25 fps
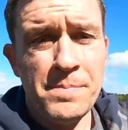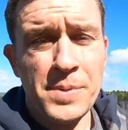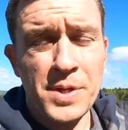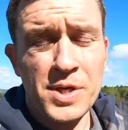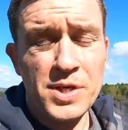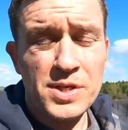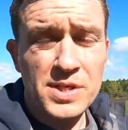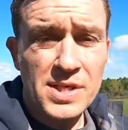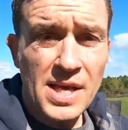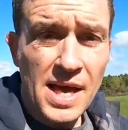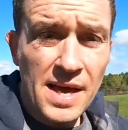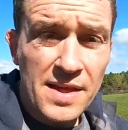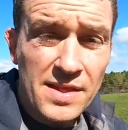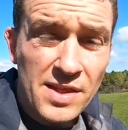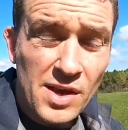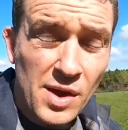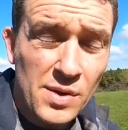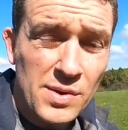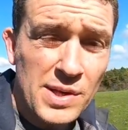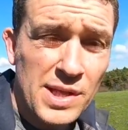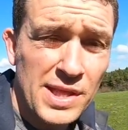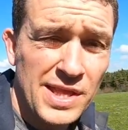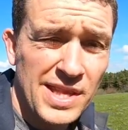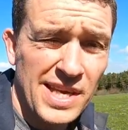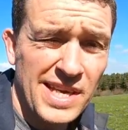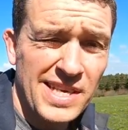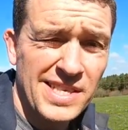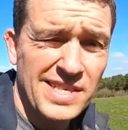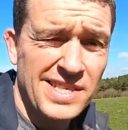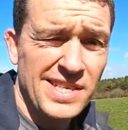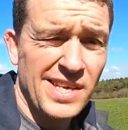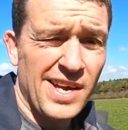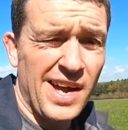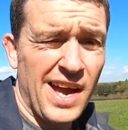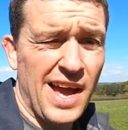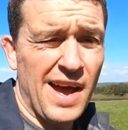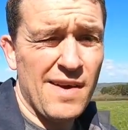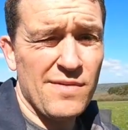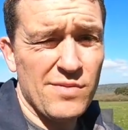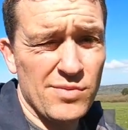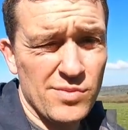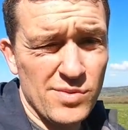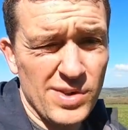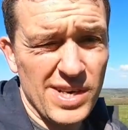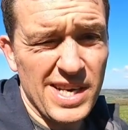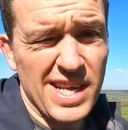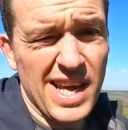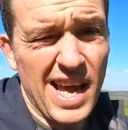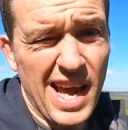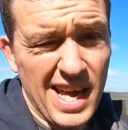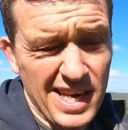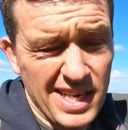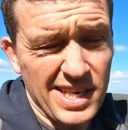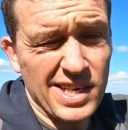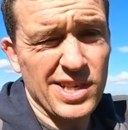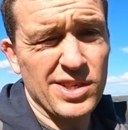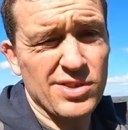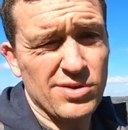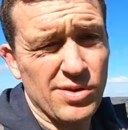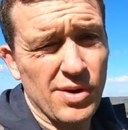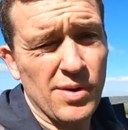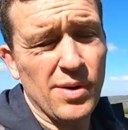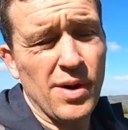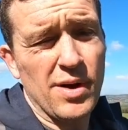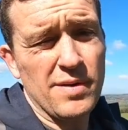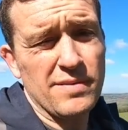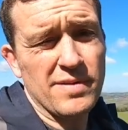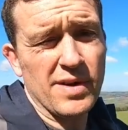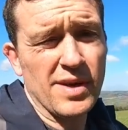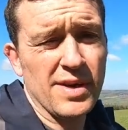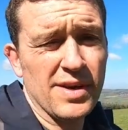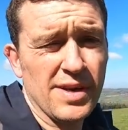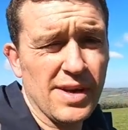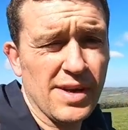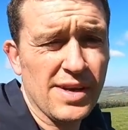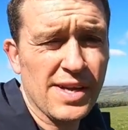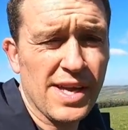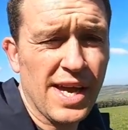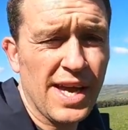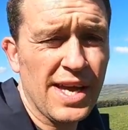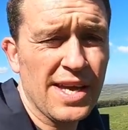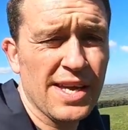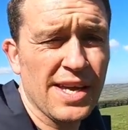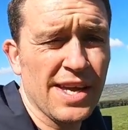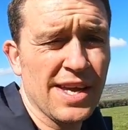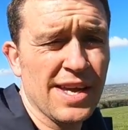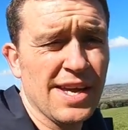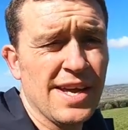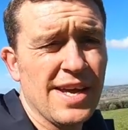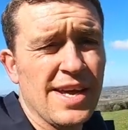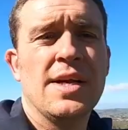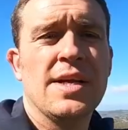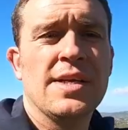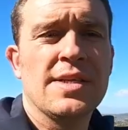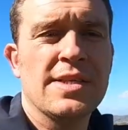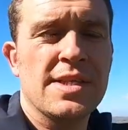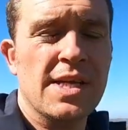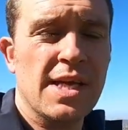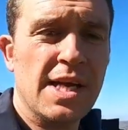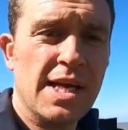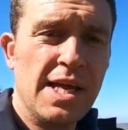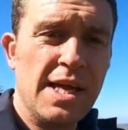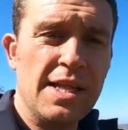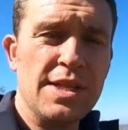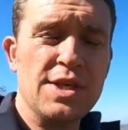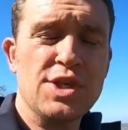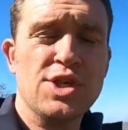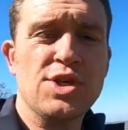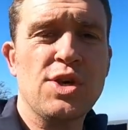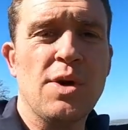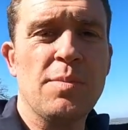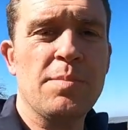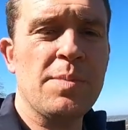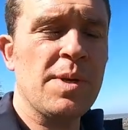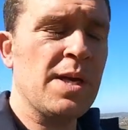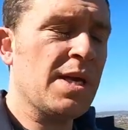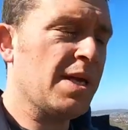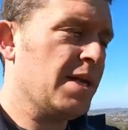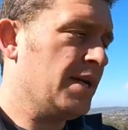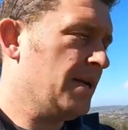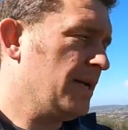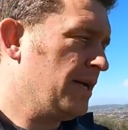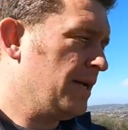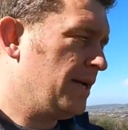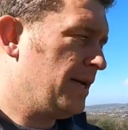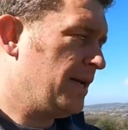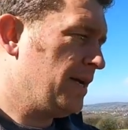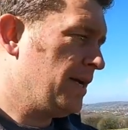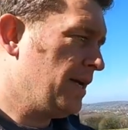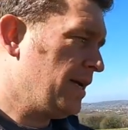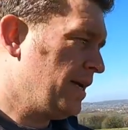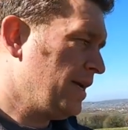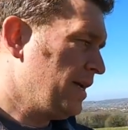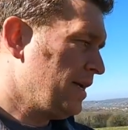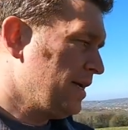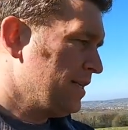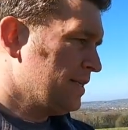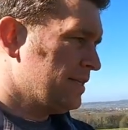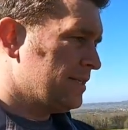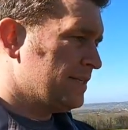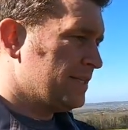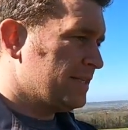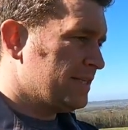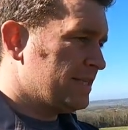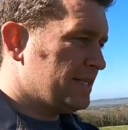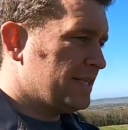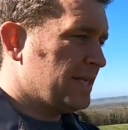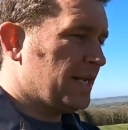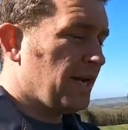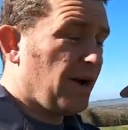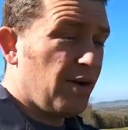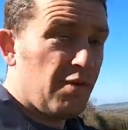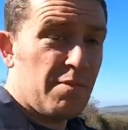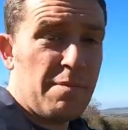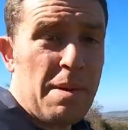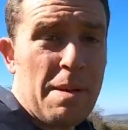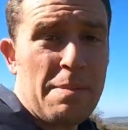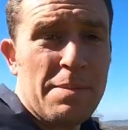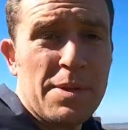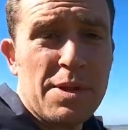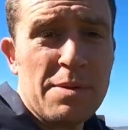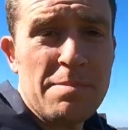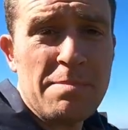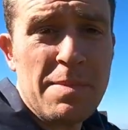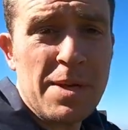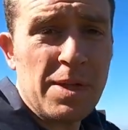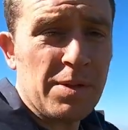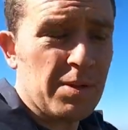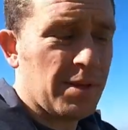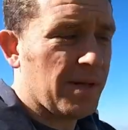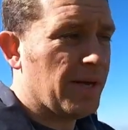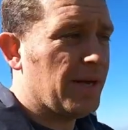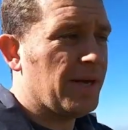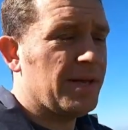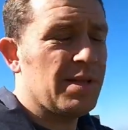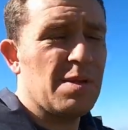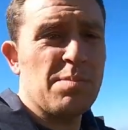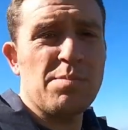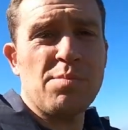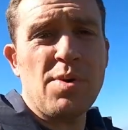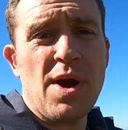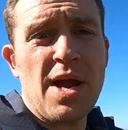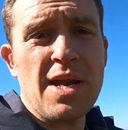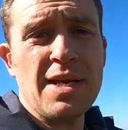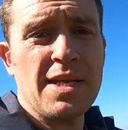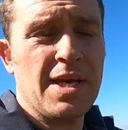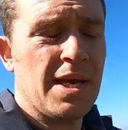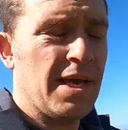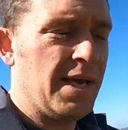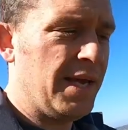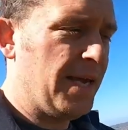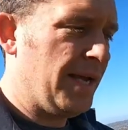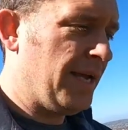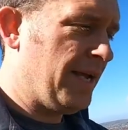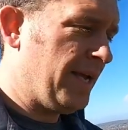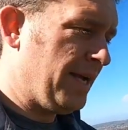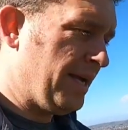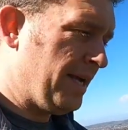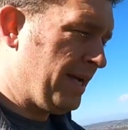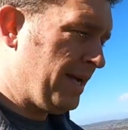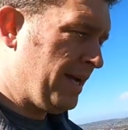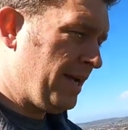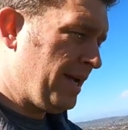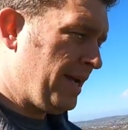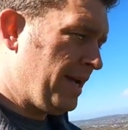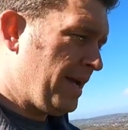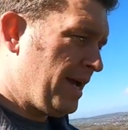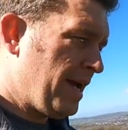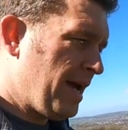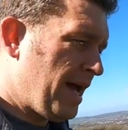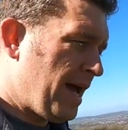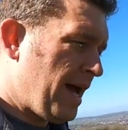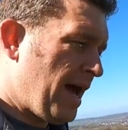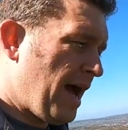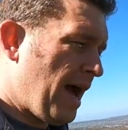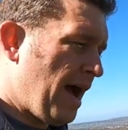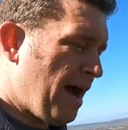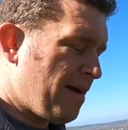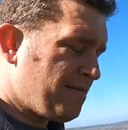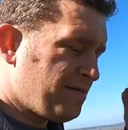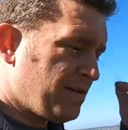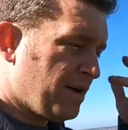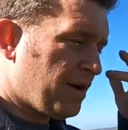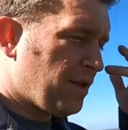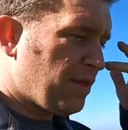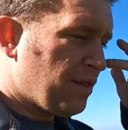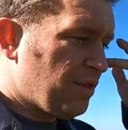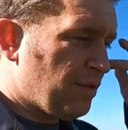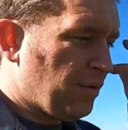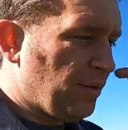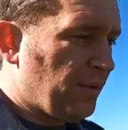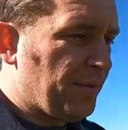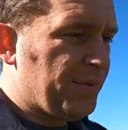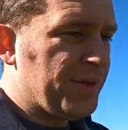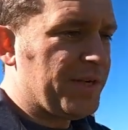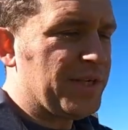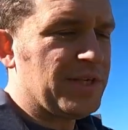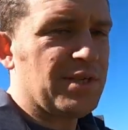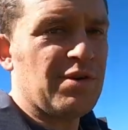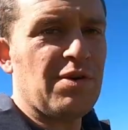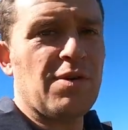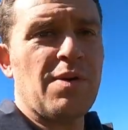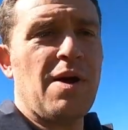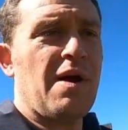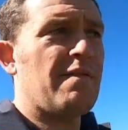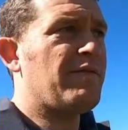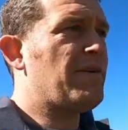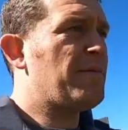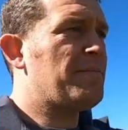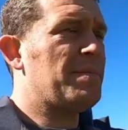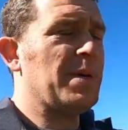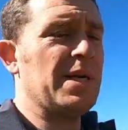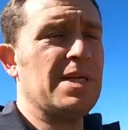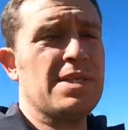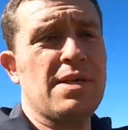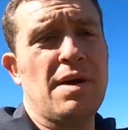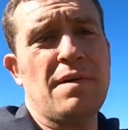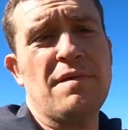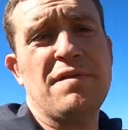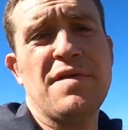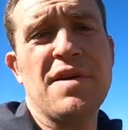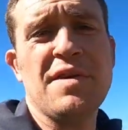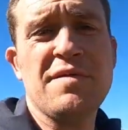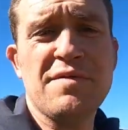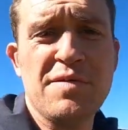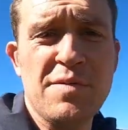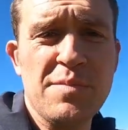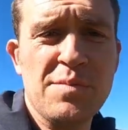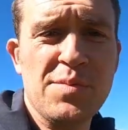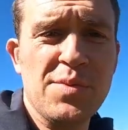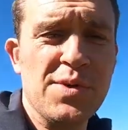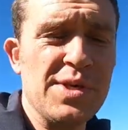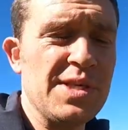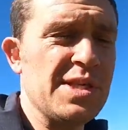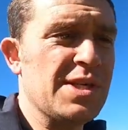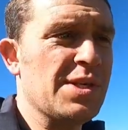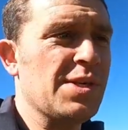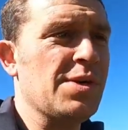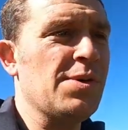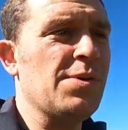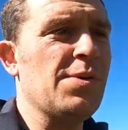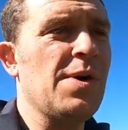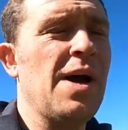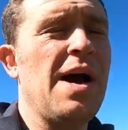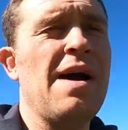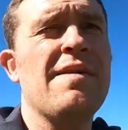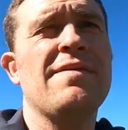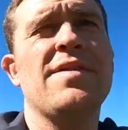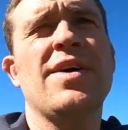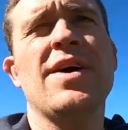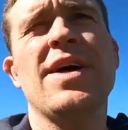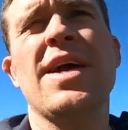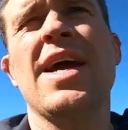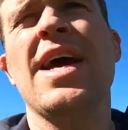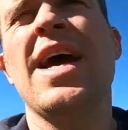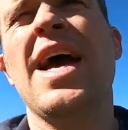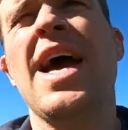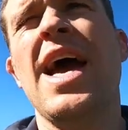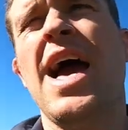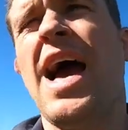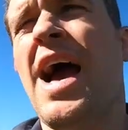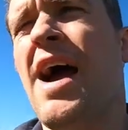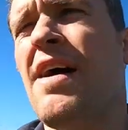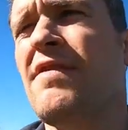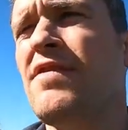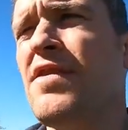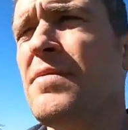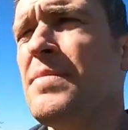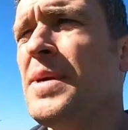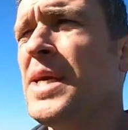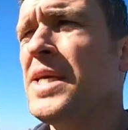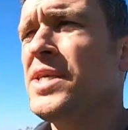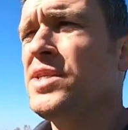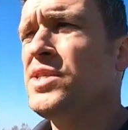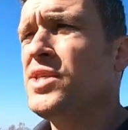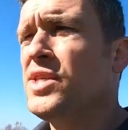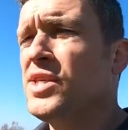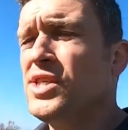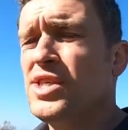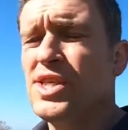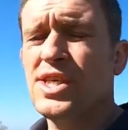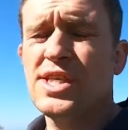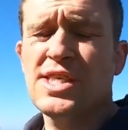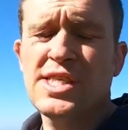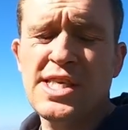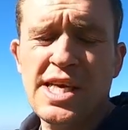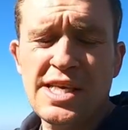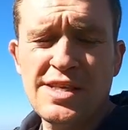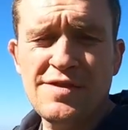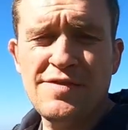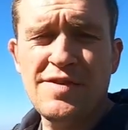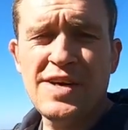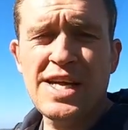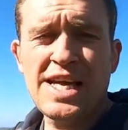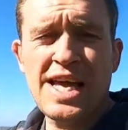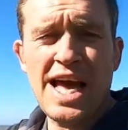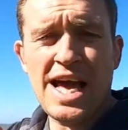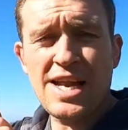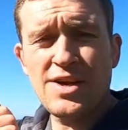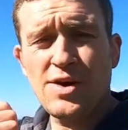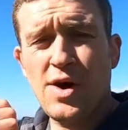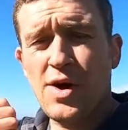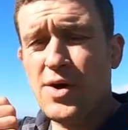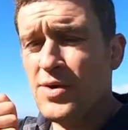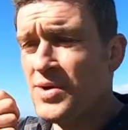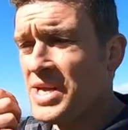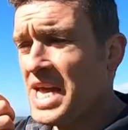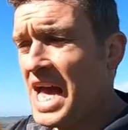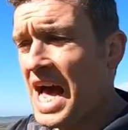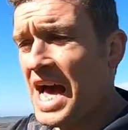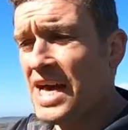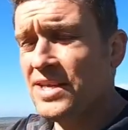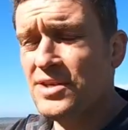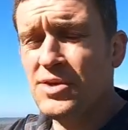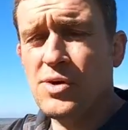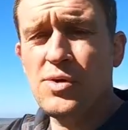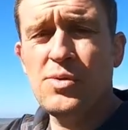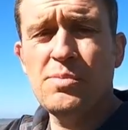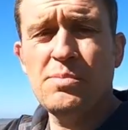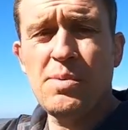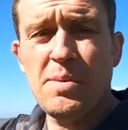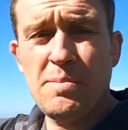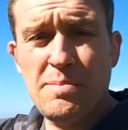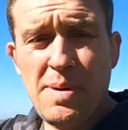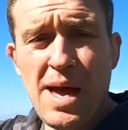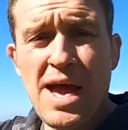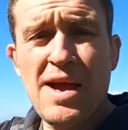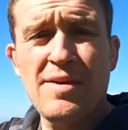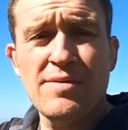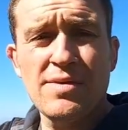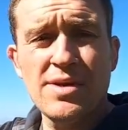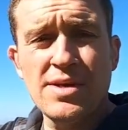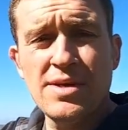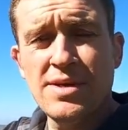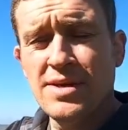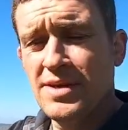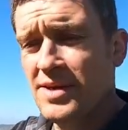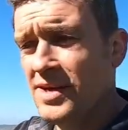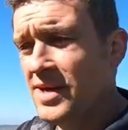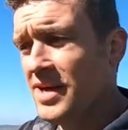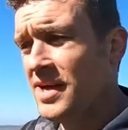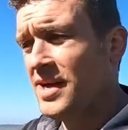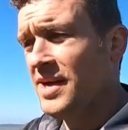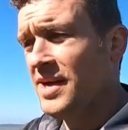because they're the only things I have really any control over, okay? Did I get the shopping? Did I remember the milk, the bread? Have I thought this through? Have I picked up Finn from preschool? Have I, have I managed to successfully, not only adult, but parent?